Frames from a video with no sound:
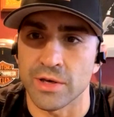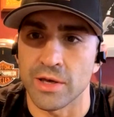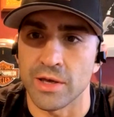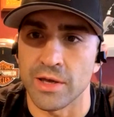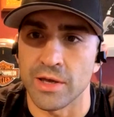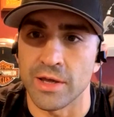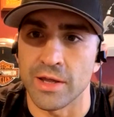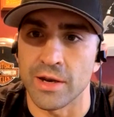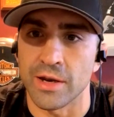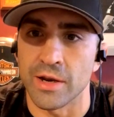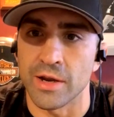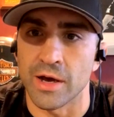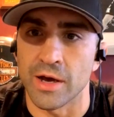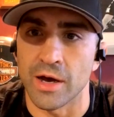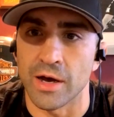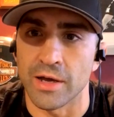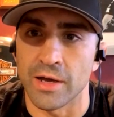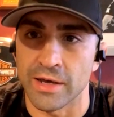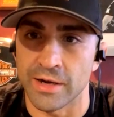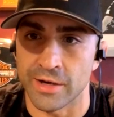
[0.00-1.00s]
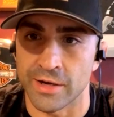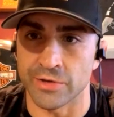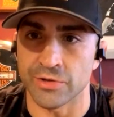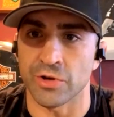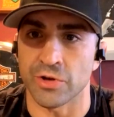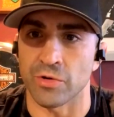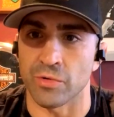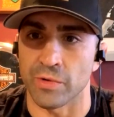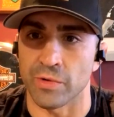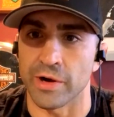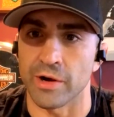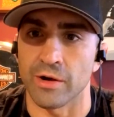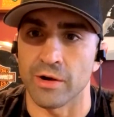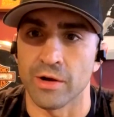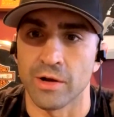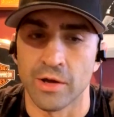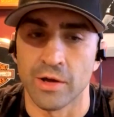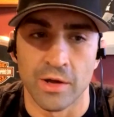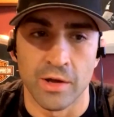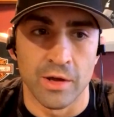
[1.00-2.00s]
in his career.
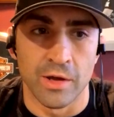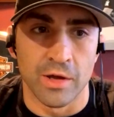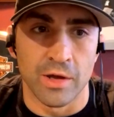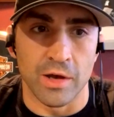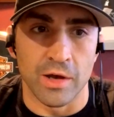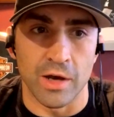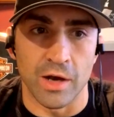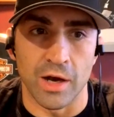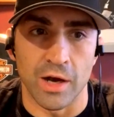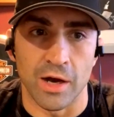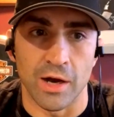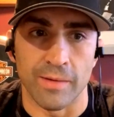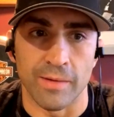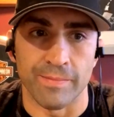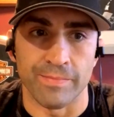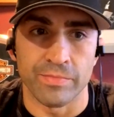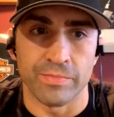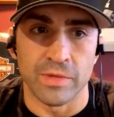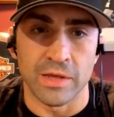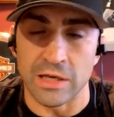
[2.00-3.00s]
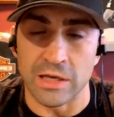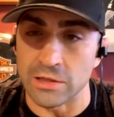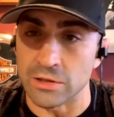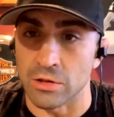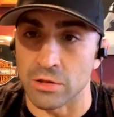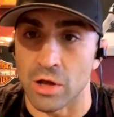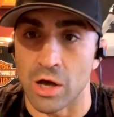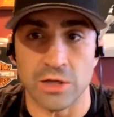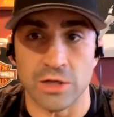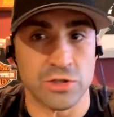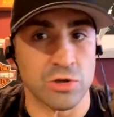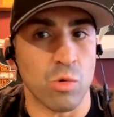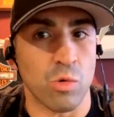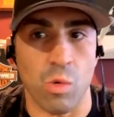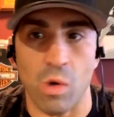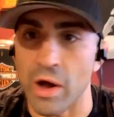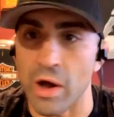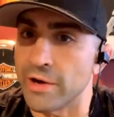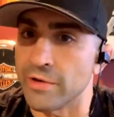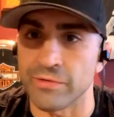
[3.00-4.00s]
He's lost
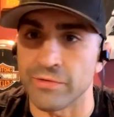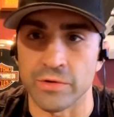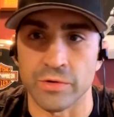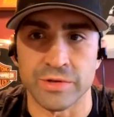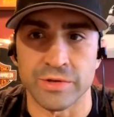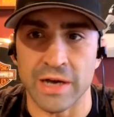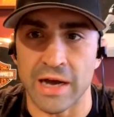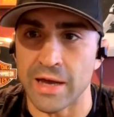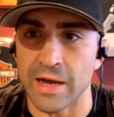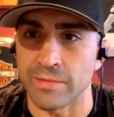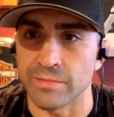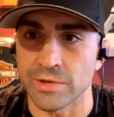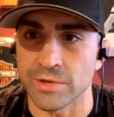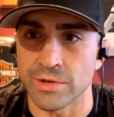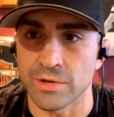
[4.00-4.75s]
quite a few times,